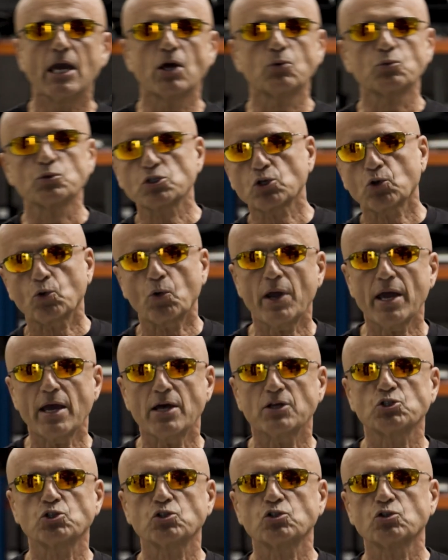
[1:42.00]
and was
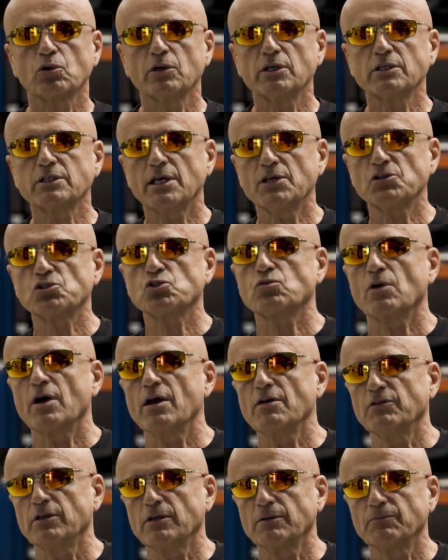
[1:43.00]
crashed during test
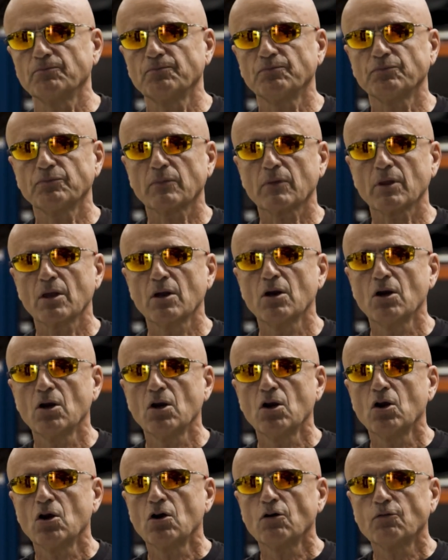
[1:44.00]
driving.
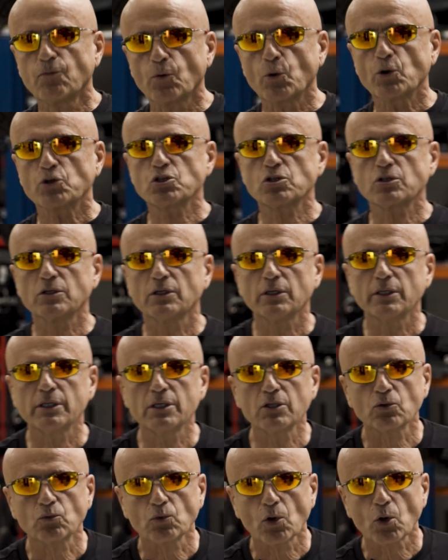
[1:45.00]
Fortunately,
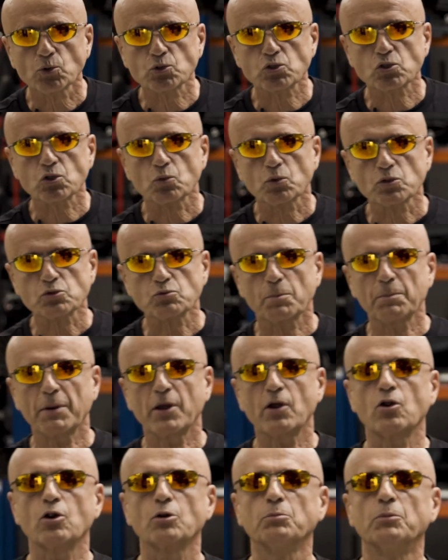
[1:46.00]
the Roadster was
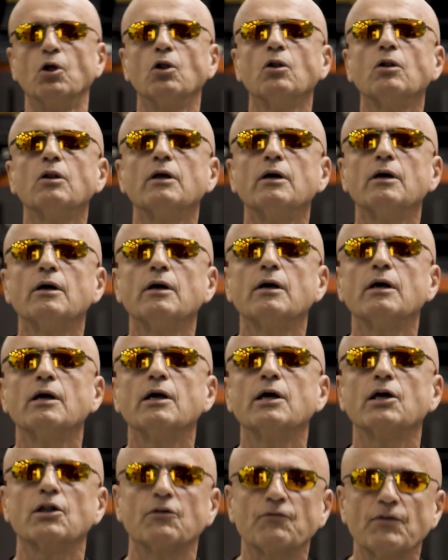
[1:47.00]
repairable
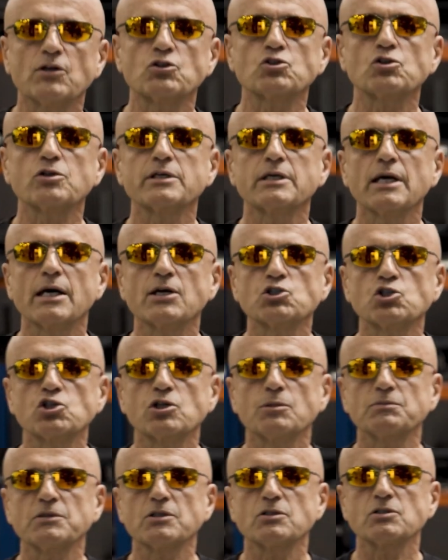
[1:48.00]
and eventually got
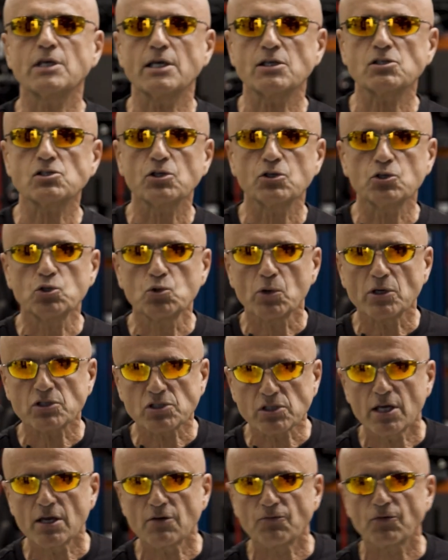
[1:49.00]
shipped to Tesla
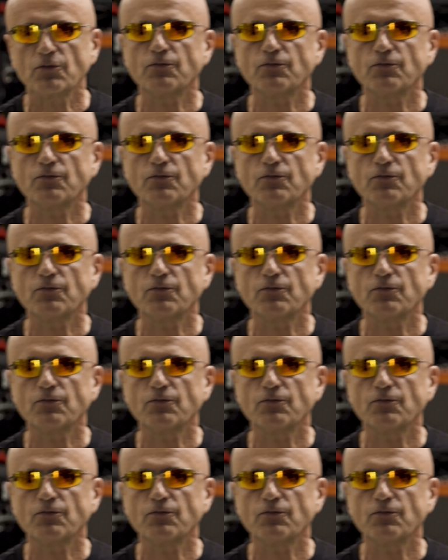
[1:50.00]
USA for